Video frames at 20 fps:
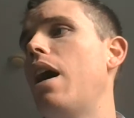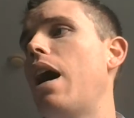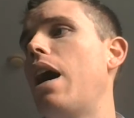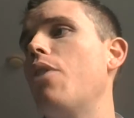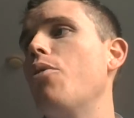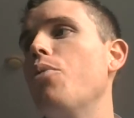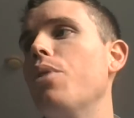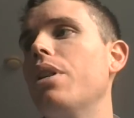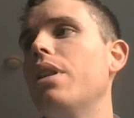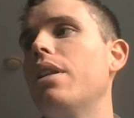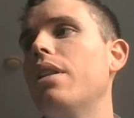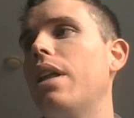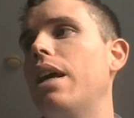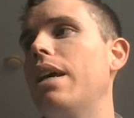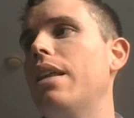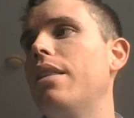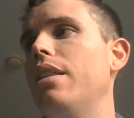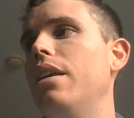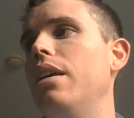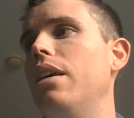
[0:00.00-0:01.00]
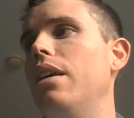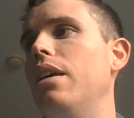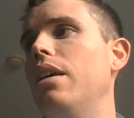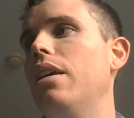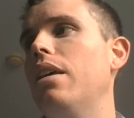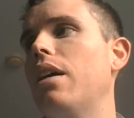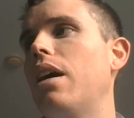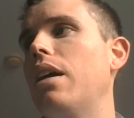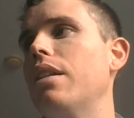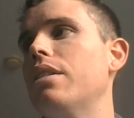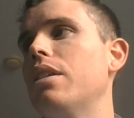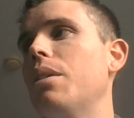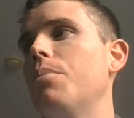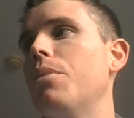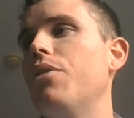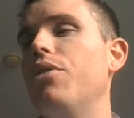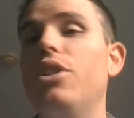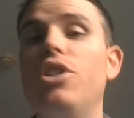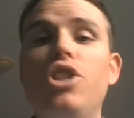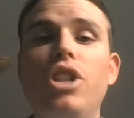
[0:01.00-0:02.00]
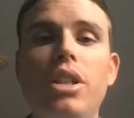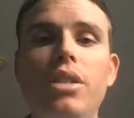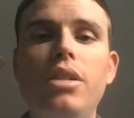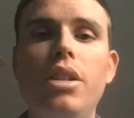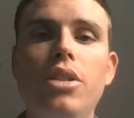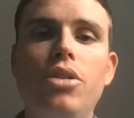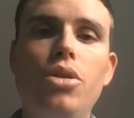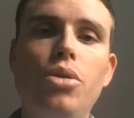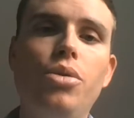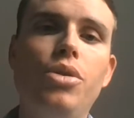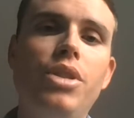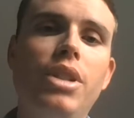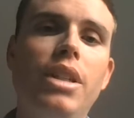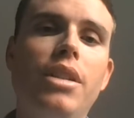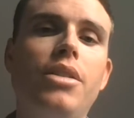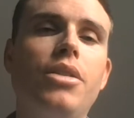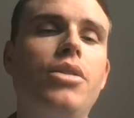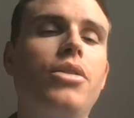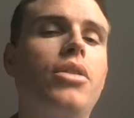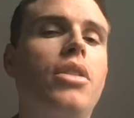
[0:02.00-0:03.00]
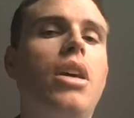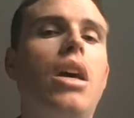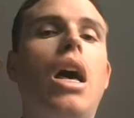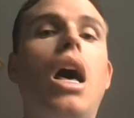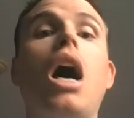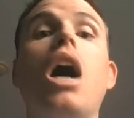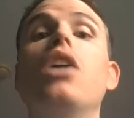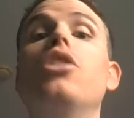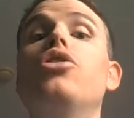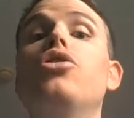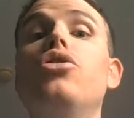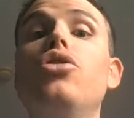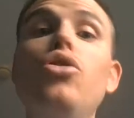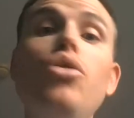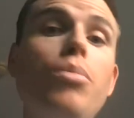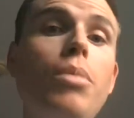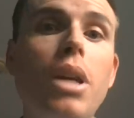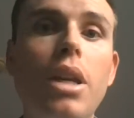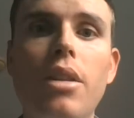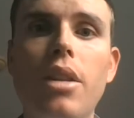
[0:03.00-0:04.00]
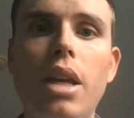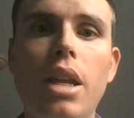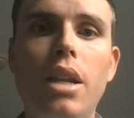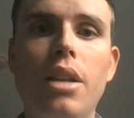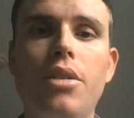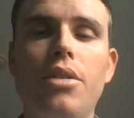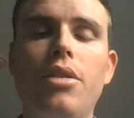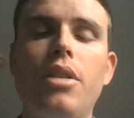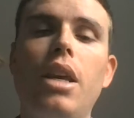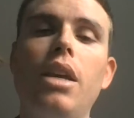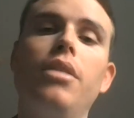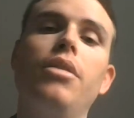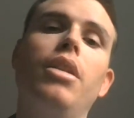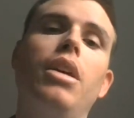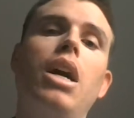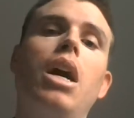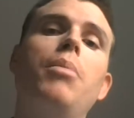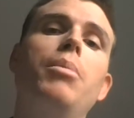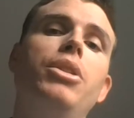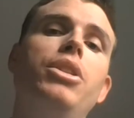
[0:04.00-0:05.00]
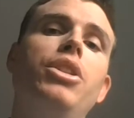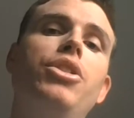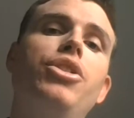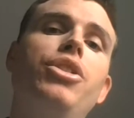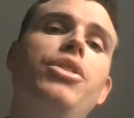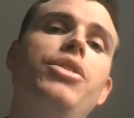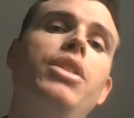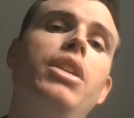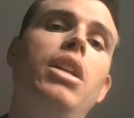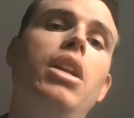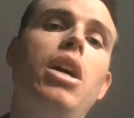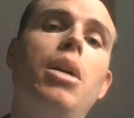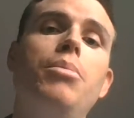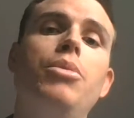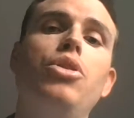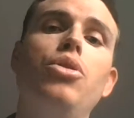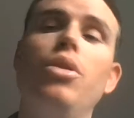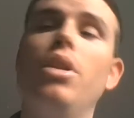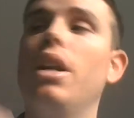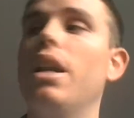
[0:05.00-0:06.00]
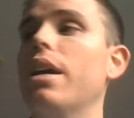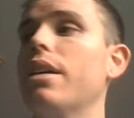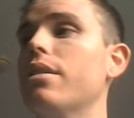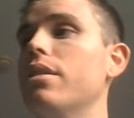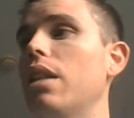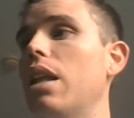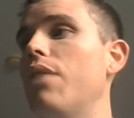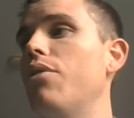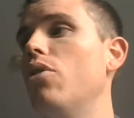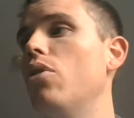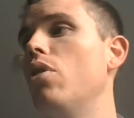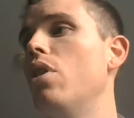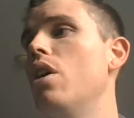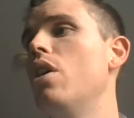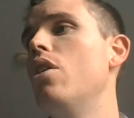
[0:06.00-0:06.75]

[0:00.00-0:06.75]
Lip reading: I really like the concept of the GT2 seats, assuming that it takes the competition seat up to the next level.